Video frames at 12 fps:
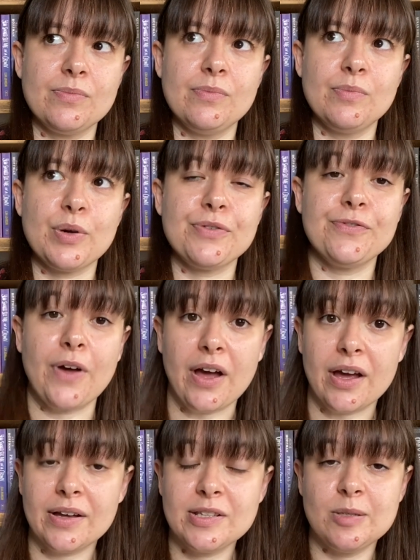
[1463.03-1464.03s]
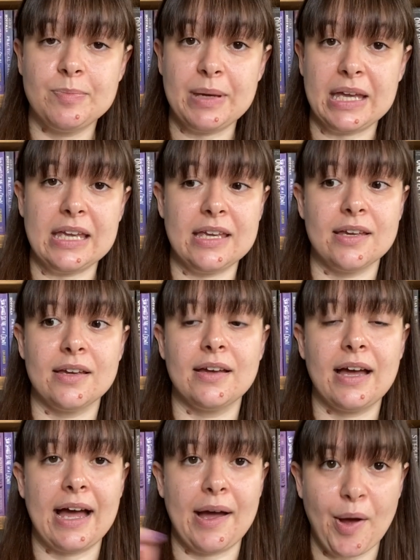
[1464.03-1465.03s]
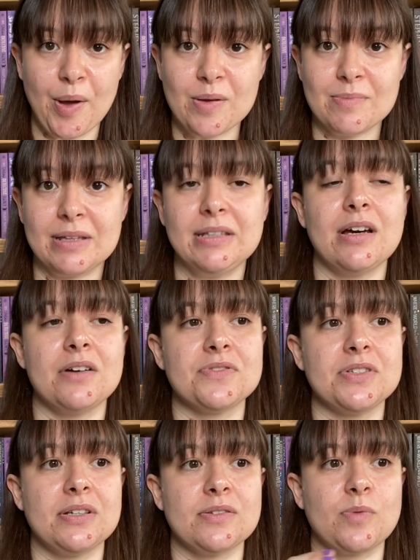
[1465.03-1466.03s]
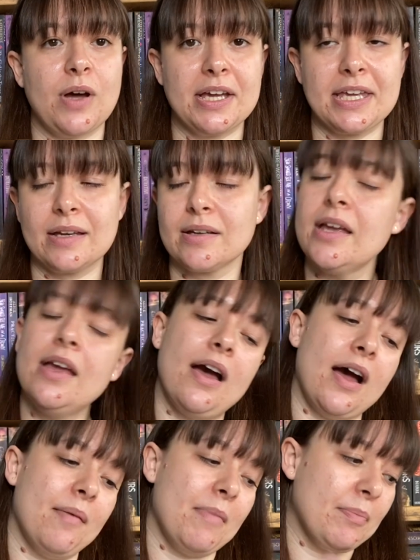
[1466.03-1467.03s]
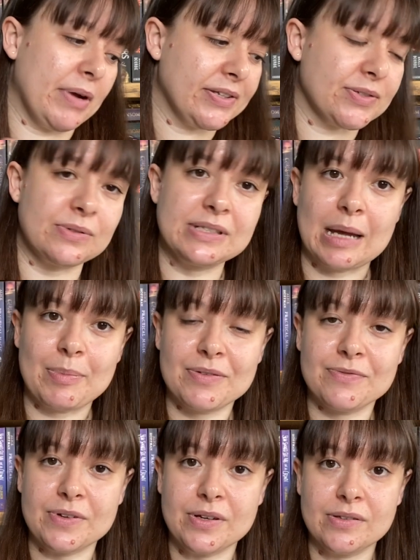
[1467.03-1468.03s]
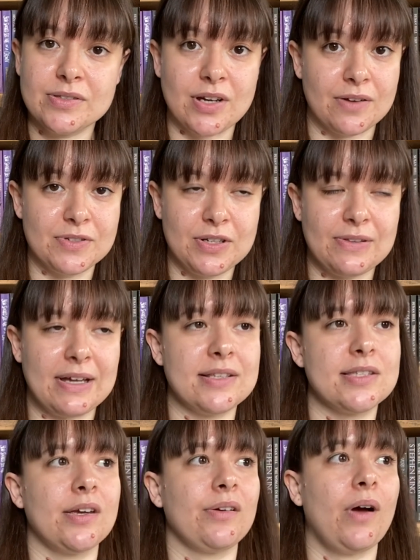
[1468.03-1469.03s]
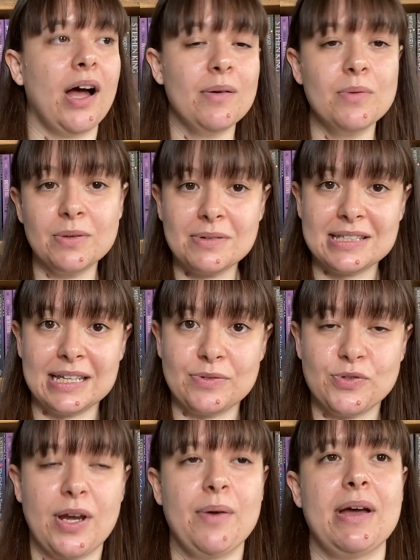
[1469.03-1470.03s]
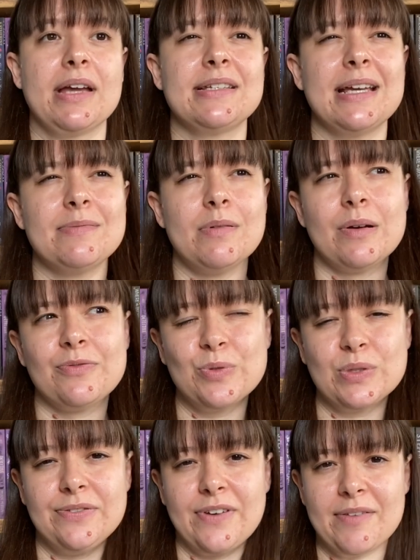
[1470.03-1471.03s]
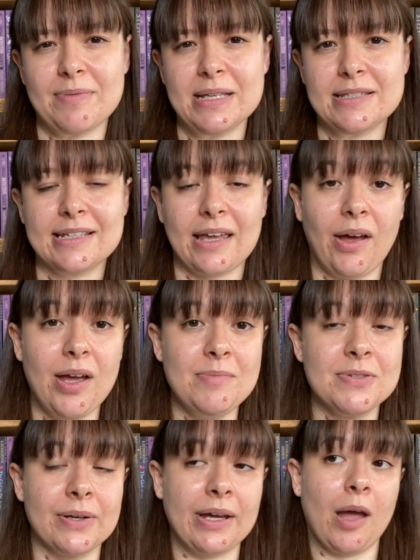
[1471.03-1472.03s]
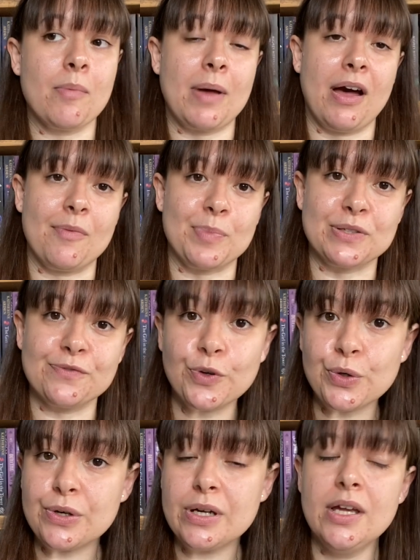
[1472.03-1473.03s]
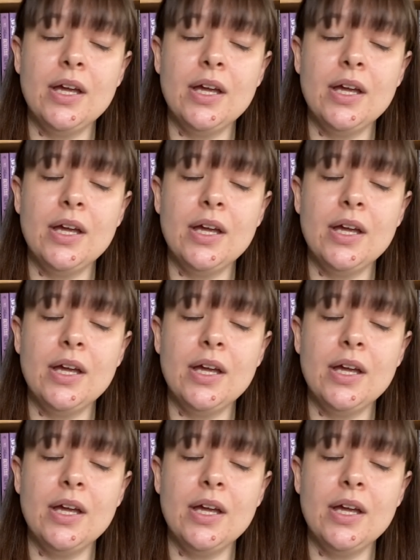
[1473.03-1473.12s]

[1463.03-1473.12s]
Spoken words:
prefer to be at home in the afternoons working, and my school is happy for staff to do that. So I will always leave straight away. It takes me about 45 minutes to get home, so I'll get home about 4:30.